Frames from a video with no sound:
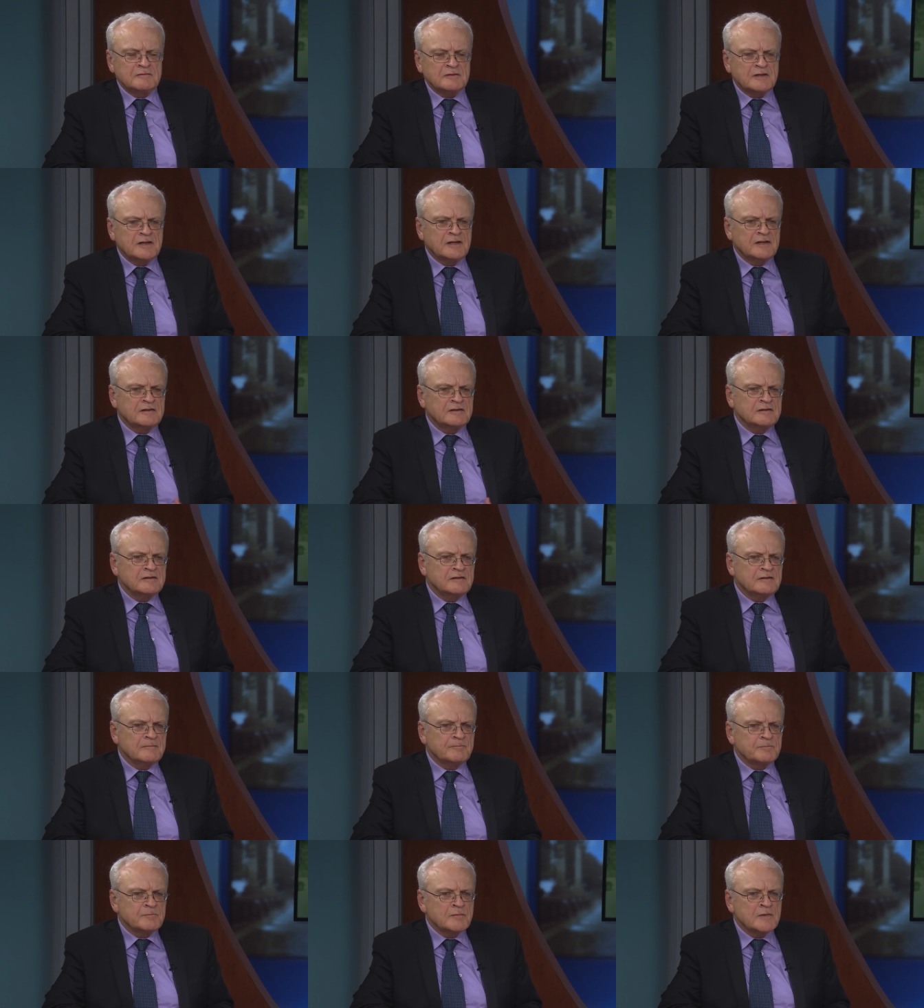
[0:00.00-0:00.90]
and
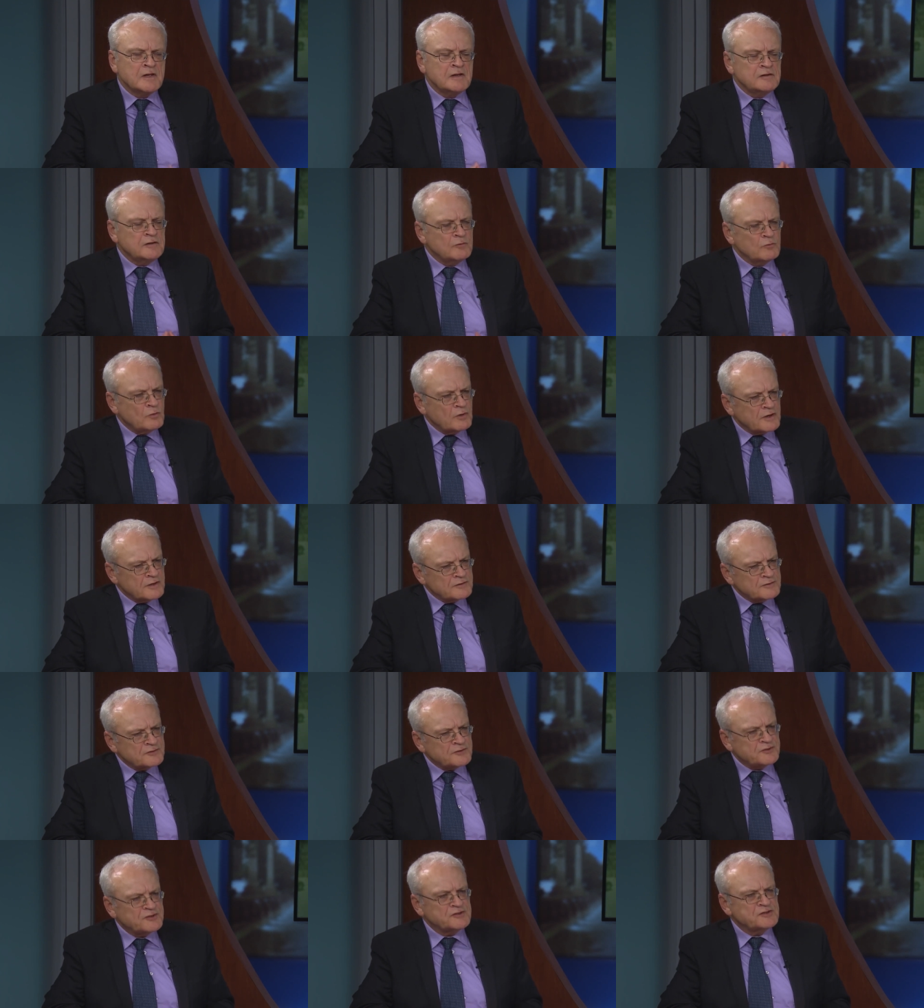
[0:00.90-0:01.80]
you wanted
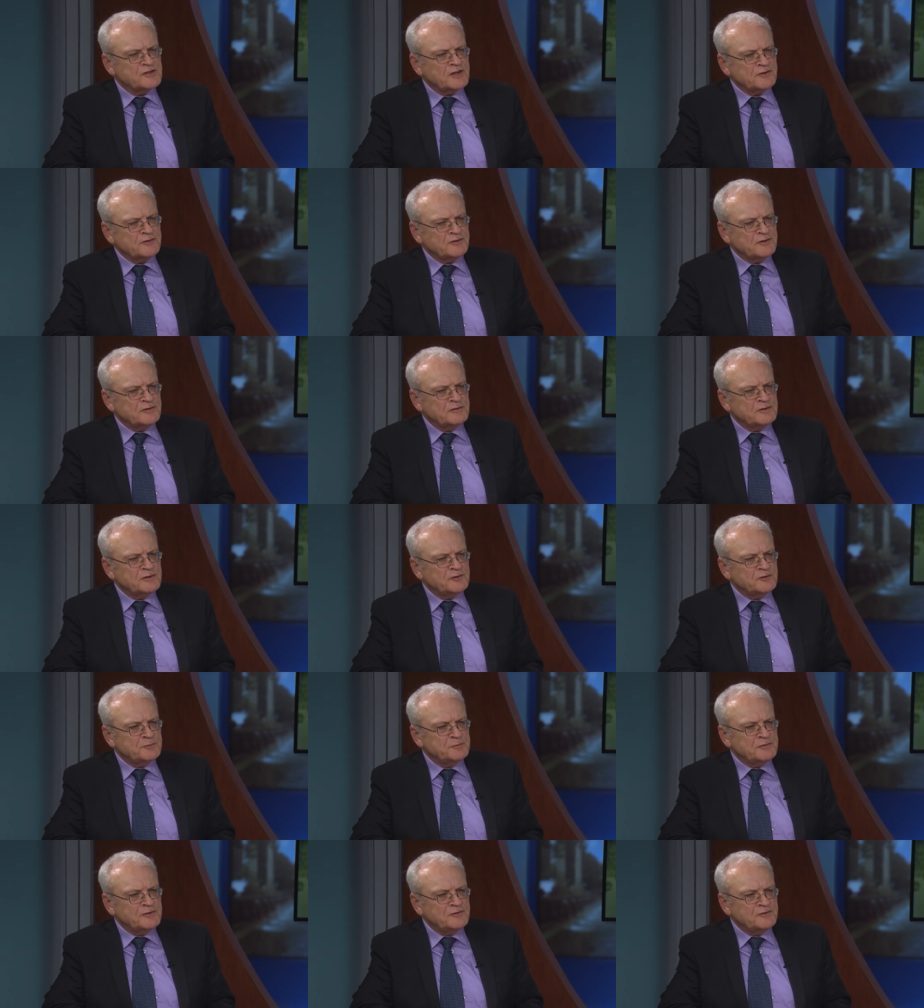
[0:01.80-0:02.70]
to suggest
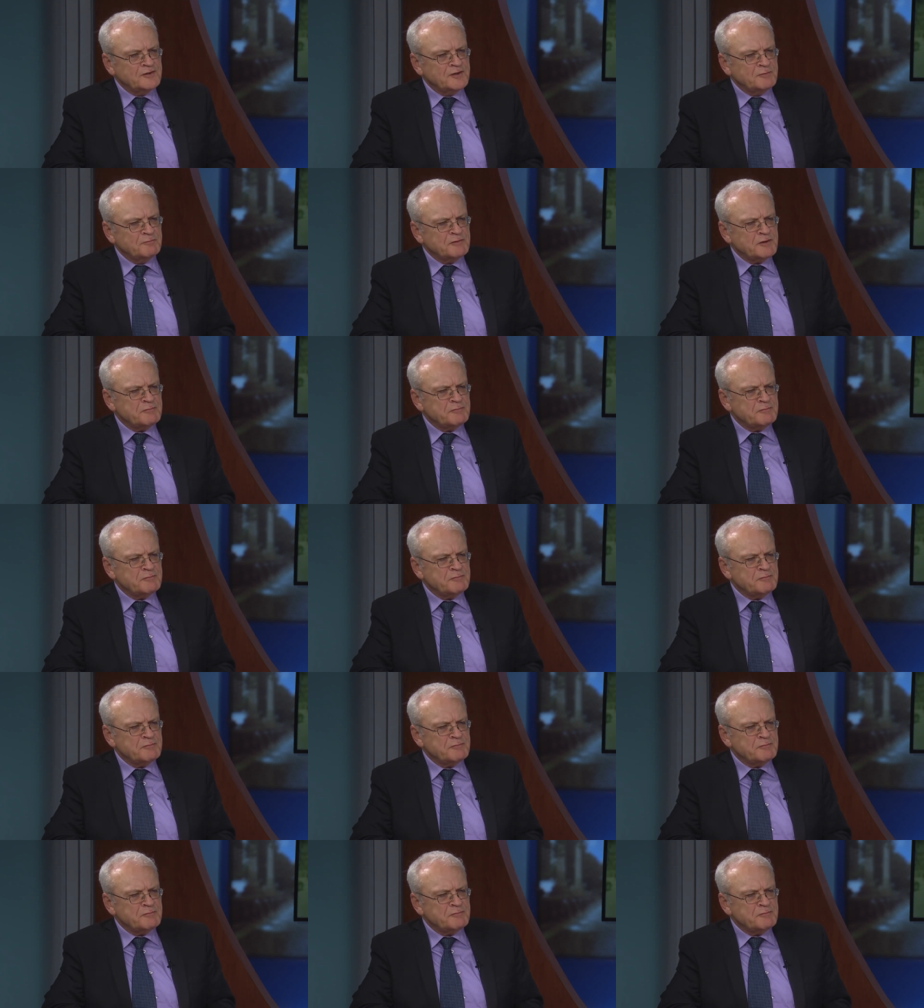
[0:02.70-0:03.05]
this museum,